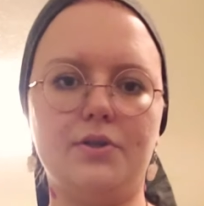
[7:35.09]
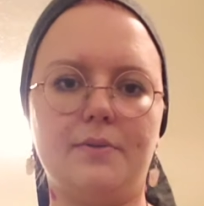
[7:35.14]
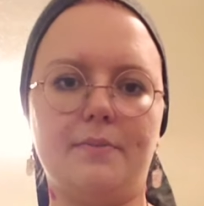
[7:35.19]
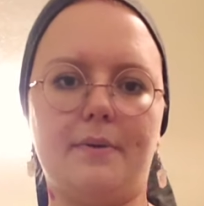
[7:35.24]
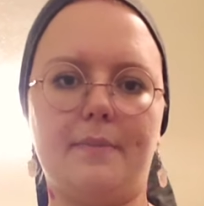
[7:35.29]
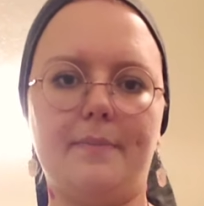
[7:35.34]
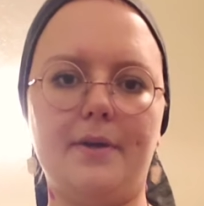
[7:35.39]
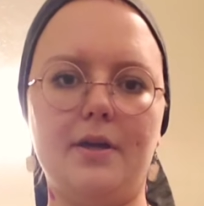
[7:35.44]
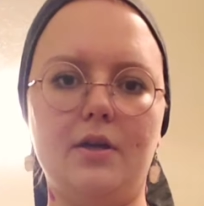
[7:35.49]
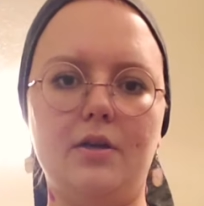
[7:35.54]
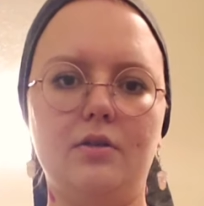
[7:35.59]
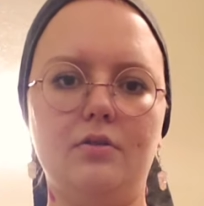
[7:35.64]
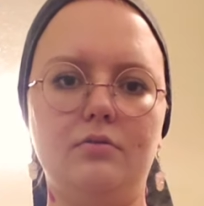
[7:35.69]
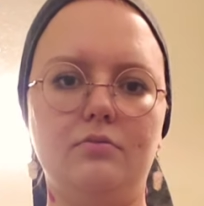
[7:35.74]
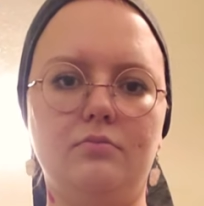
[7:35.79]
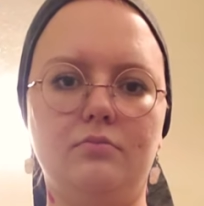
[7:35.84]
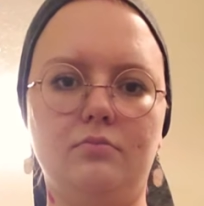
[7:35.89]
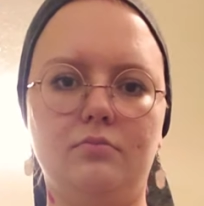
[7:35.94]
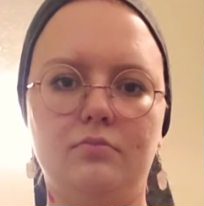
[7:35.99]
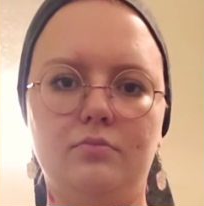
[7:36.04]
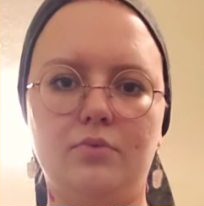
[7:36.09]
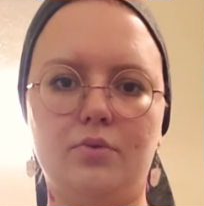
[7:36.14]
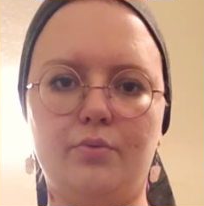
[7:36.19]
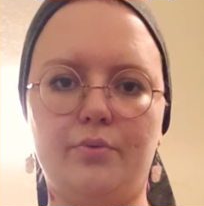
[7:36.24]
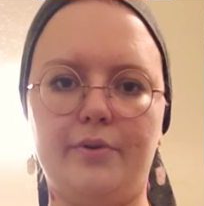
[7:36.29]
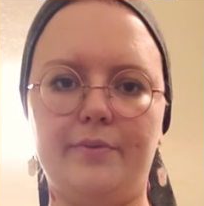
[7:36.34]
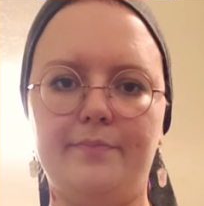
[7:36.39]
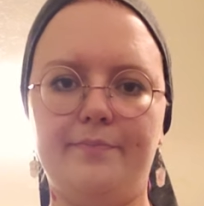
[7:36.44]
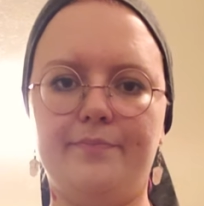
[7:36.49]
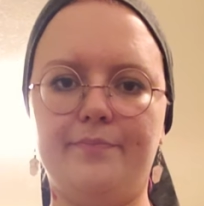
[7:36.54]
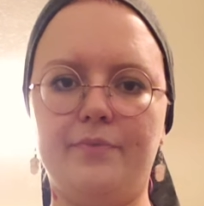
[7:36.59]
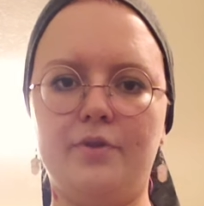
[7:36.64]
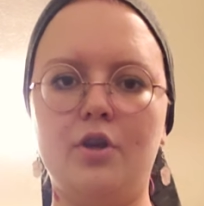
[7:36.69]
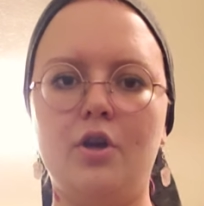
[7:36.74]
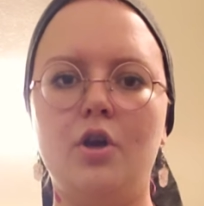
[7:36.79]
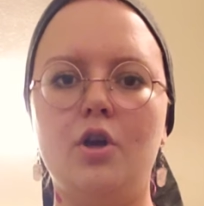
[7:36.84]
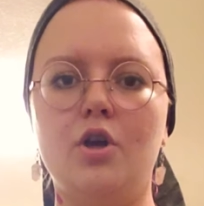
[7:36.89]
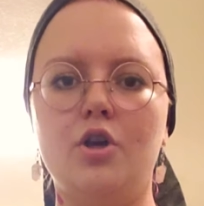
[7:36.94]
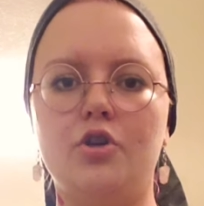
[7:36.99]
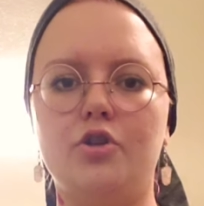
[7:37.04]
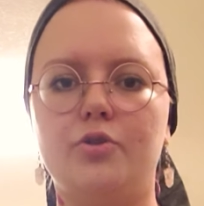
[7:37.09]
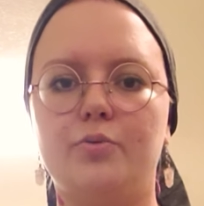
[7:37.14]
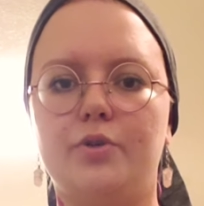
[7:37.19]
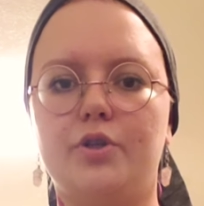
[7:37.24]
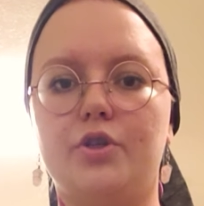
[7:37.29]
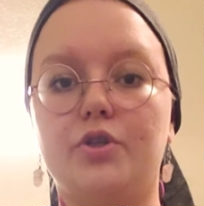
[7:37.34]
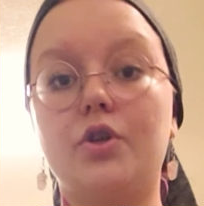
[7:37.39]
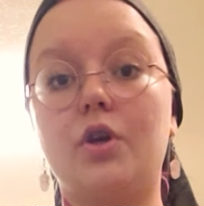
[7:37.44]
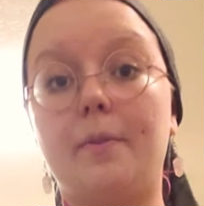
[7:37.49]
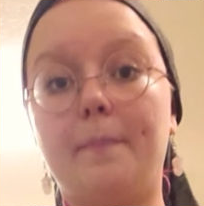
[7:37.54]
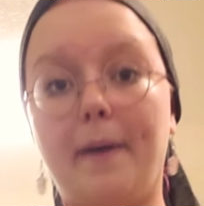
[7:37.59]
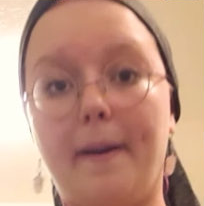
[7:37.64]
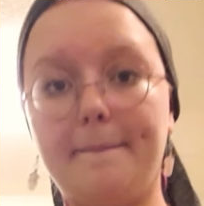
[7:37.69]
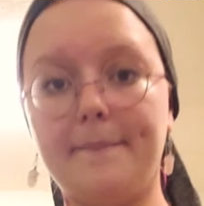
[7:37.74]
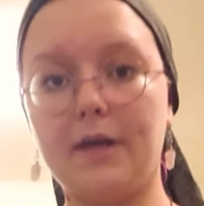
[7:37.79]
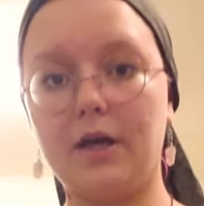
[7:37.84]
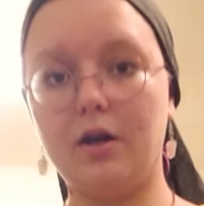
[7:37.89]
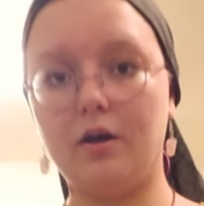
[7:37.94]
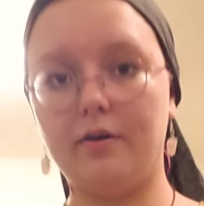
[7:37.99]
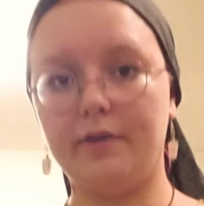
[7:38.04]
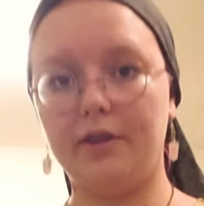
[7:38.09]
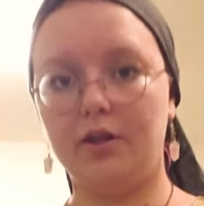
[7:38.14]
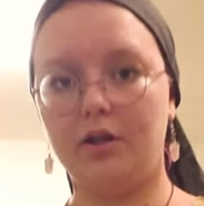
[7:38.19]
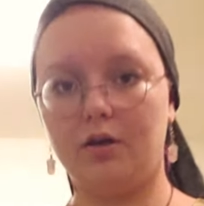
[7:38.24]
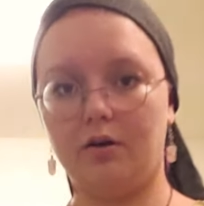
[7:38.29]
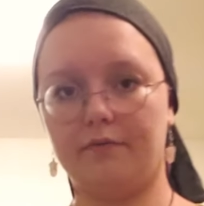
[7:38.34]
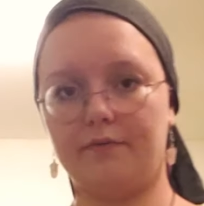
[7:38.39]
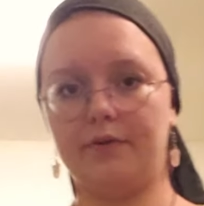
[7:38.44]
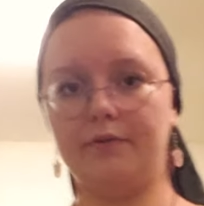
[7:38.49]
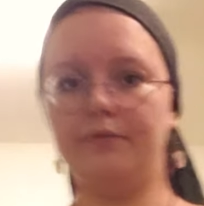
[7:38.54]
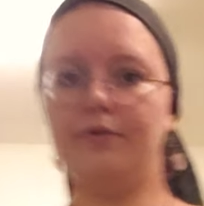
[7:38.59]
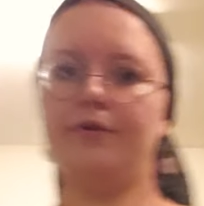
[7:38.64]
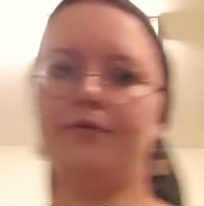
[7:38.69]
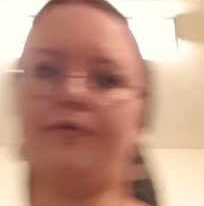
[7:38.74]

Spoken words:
my pan. Okay. So we're just gonna pop that in the oven for